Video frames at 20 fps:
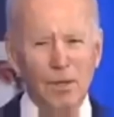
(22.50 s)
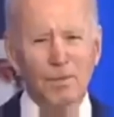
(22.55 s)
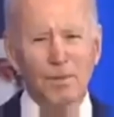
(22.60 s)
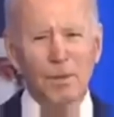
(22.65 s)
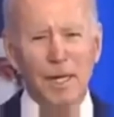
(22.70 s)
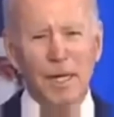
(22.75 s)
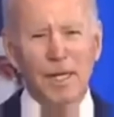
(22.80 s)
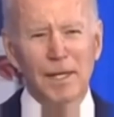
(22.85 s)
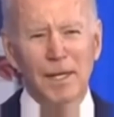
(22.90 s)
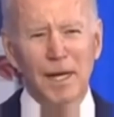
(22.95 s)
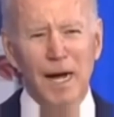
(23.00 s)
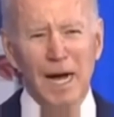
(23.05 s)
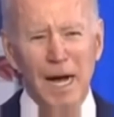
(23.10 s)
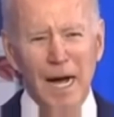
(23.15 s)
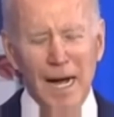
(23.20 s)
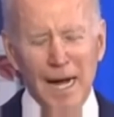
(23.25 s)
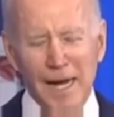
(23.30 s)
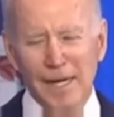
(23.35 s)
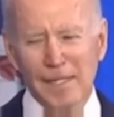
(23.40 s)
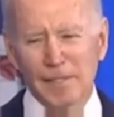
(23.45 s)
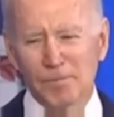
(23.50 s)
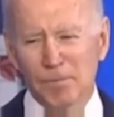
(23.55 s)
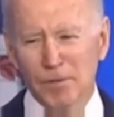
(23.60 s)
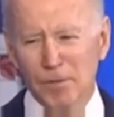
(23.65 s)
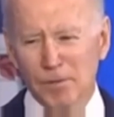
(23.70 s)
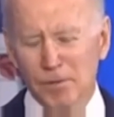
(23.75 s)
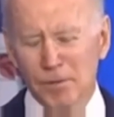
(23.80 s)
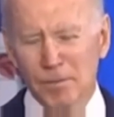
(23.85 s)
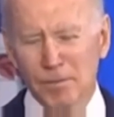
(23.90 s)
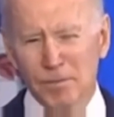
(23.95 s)
pay the highest
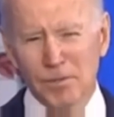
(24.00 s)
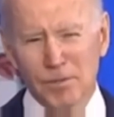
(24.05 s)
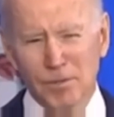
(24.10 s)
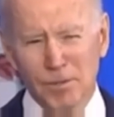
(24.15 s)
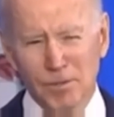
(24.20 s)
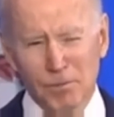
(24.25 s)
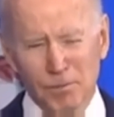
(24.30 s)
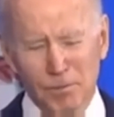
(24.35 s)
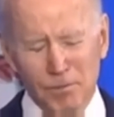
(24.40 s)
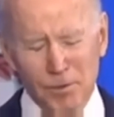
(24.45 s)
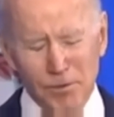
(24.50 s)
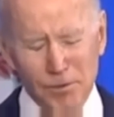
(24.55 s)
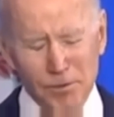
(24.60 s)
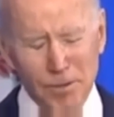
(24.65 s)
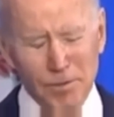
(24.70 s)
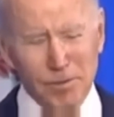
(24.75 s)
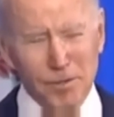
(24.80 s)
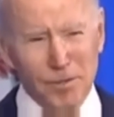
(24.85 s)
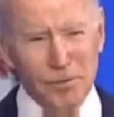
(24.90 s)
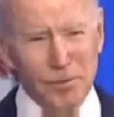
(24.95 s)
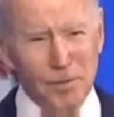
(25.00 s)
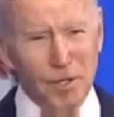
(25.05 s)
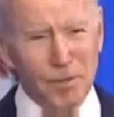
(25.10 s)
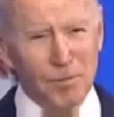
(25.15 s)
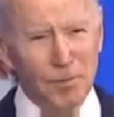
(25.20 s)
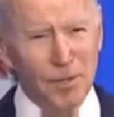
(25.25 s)
prescription drug